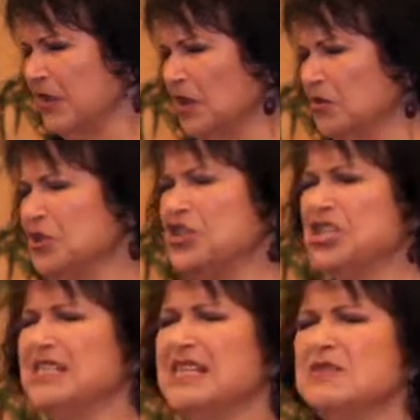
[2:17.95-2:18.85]
Lord
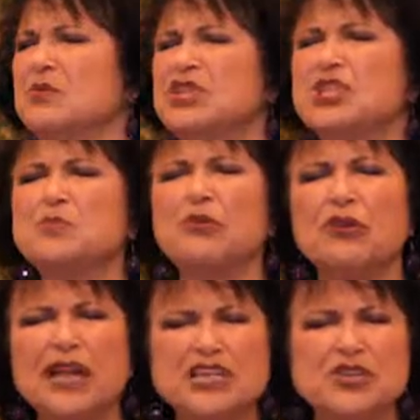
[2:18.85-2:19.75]
Jesus, we just
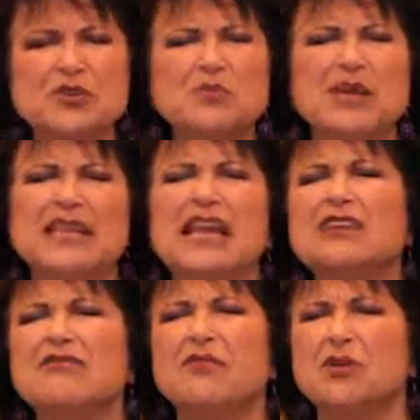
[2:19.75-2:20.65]
praise you and we thank
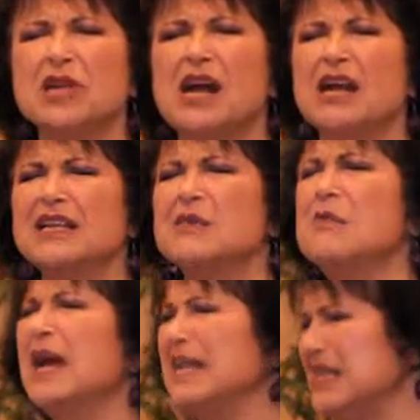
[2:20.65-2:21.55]
you for it, God. In the
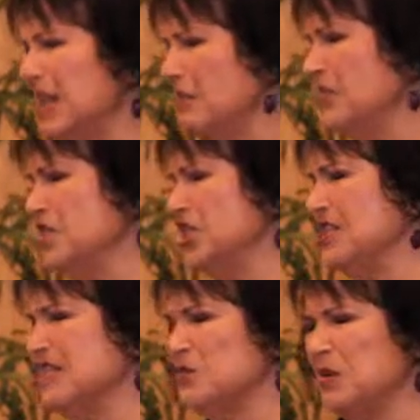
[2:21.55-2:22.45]
mighty name of
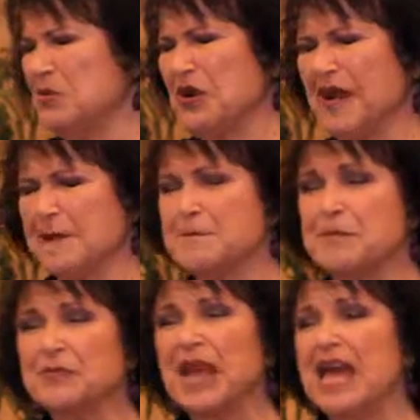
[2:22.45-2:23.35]
Jesus, we pray.
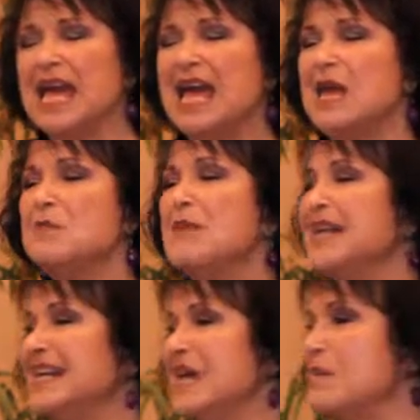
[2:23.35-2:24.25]

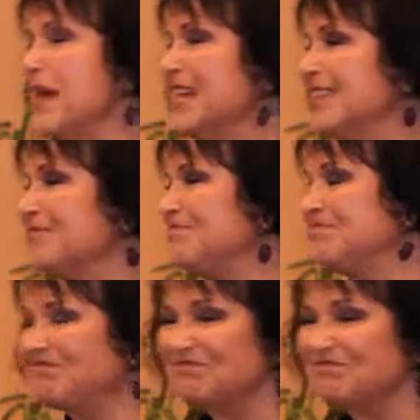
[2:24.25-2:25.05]
Amen and amen.